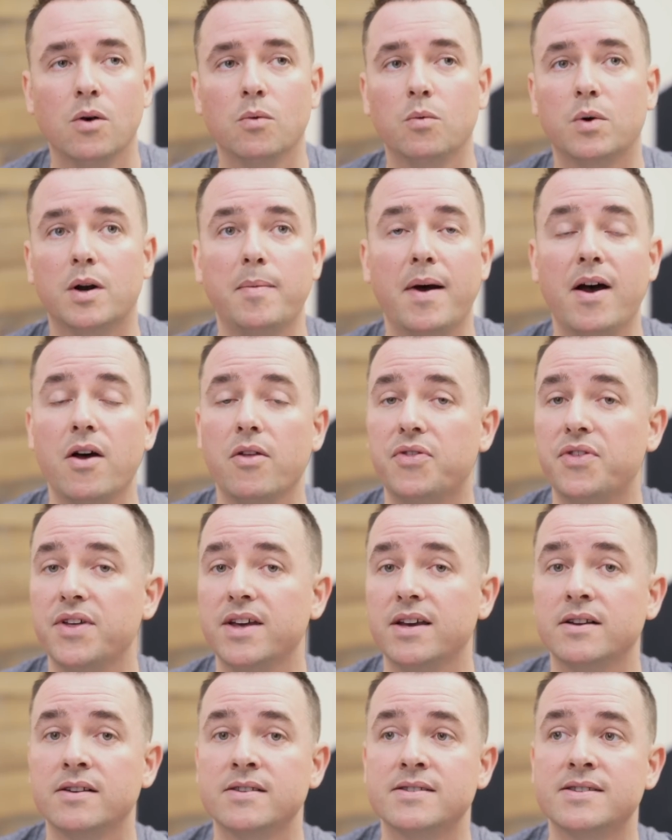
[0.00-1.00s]
What about
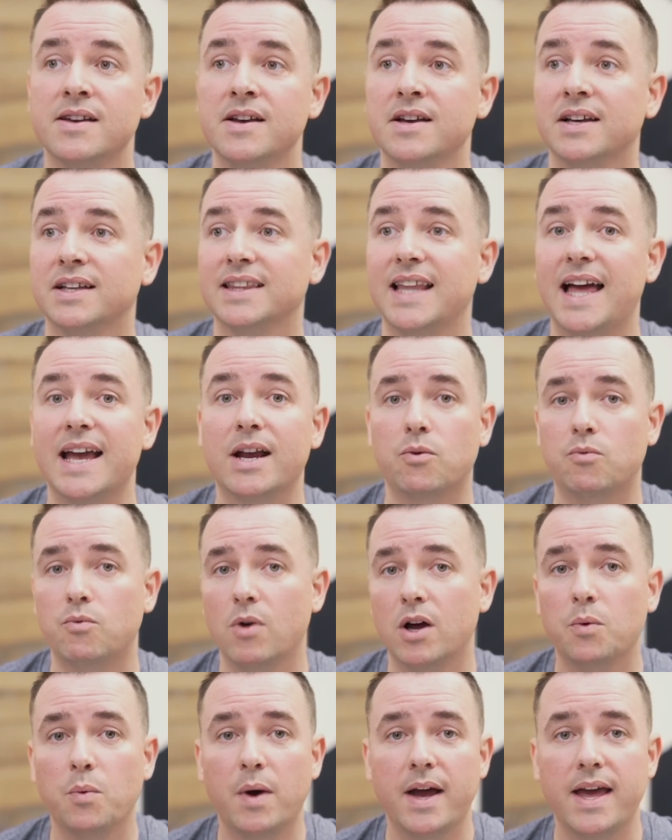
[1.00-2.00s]
things like
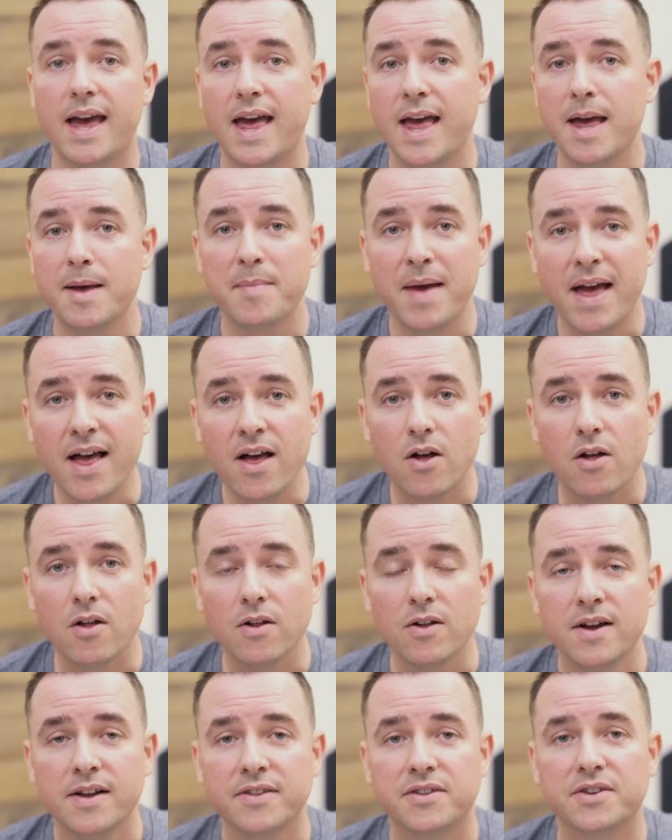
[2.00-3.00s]
Runway ML?